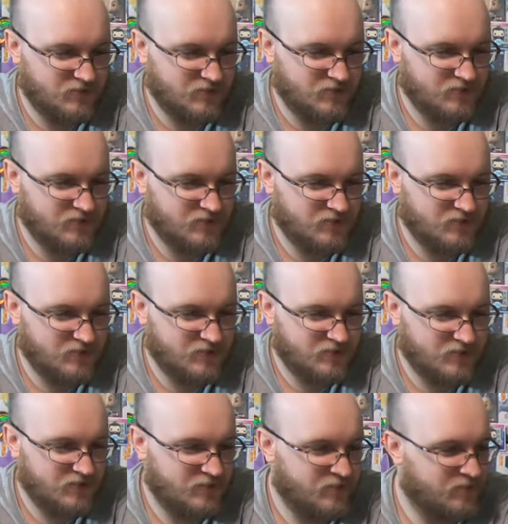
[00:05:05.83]

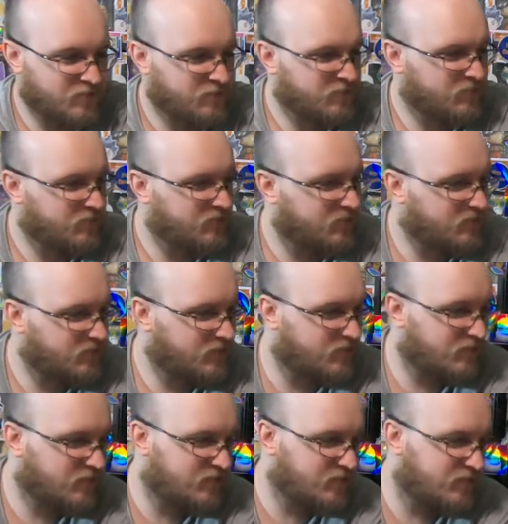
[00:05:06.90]

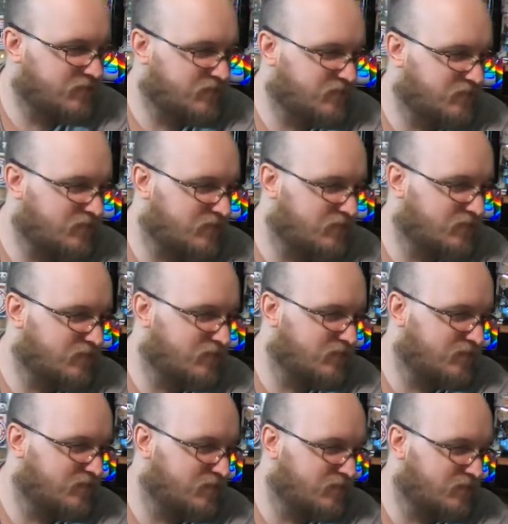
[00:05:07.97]

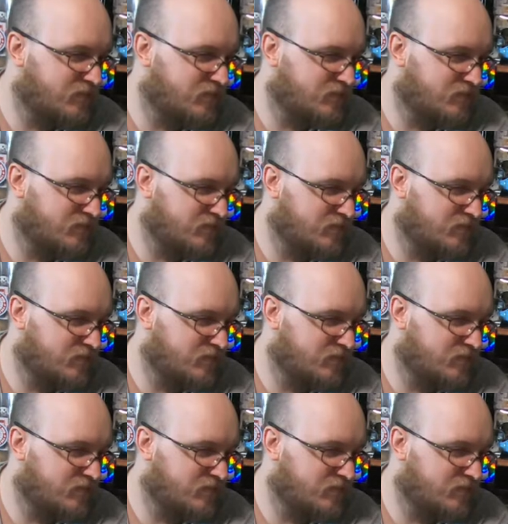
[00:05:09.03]
(not speaking)